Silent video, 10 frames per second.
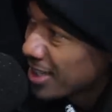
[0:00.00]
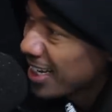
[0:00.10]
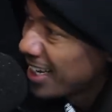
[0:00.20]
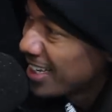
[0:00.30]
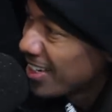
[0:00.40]
you
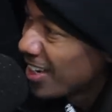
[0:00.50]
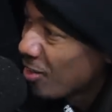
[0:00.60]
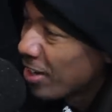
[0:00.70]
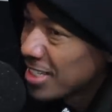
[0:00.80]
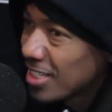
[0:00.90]
know what I
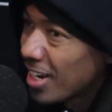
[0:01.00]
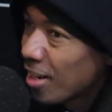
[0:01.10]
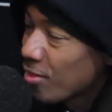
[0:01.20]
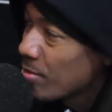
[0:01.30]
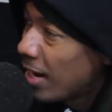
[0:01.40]
mean? I saw
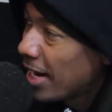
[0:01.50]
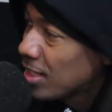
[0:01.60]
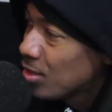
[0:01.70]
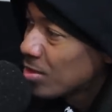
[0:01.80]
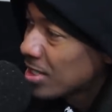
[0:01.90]
everybody spot,
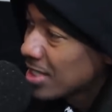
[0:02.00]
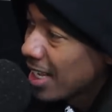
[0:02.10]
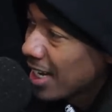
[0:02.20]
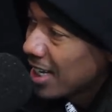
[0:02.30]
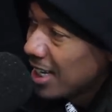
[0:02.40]
and you just
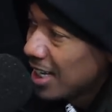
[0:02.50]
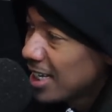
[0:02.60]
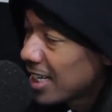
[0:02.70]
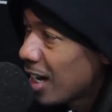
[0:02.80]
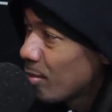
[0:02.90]
like,
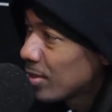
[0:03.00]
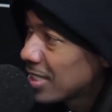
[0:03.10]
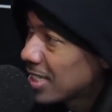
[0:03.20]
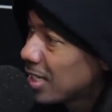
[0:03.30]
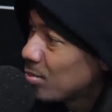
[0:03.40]
"Nah, I'm gonna
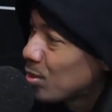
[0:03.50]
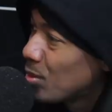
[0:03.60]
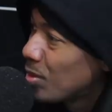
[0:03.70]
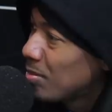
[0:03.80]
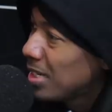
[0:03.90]
just keep
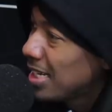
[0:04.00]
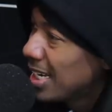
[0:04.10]
doing me."